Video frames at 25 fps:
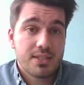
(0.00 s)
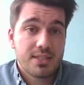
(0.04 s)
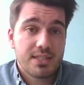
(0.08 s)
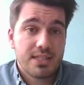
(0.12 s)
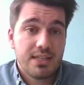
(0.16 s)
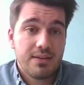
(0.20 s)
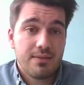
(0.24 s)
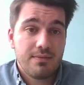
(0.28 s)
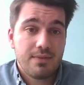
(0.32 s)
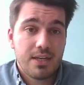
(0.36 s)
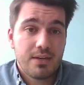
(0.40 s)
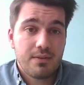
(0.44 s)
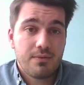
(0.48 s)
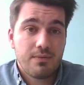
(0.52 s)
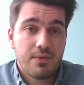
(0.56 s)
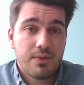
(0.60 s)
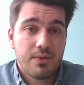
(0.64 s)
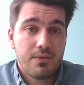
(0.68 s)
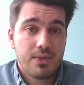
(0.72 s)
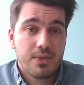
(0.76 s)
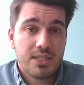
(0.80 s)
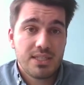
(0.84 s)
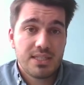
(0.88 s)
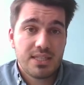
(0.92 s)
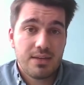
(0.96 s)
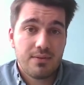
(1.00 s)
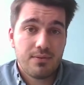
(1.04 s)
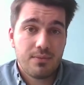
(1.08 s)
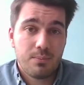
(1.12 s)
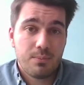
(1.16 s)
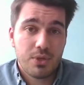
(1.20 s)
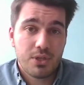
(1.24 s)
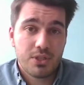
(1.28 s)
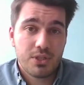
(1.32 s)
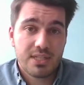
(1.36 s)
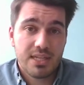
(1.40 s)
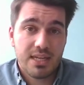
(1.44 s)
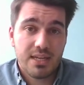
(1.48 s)
see that
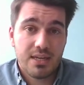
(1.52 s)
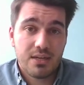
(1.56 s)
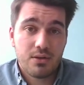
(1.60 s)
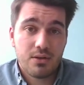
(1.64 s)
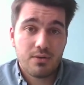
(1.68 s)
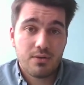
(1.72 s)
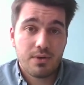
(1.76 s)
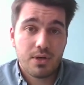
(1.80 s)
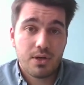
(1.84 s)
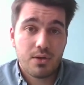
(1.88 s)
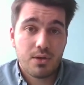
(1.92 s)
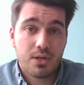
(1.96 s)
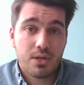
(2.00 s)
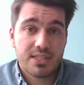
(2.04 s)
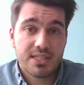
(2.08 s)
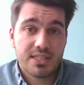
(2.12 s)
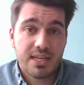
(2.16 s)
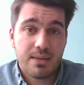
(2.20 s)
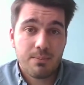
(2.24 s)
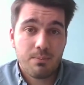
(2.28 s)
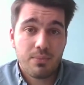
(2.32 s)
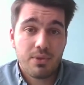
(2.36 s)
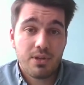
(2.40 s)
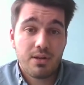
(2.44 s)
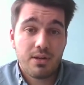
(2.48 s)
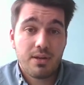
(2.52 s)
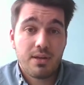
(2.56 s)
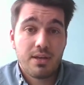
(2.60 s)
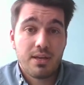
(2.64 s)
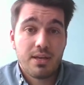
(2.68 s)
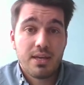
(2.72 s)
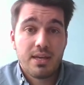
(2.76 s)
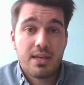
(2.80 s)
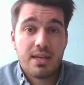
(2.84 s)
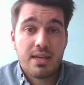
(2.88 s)
57% of our sample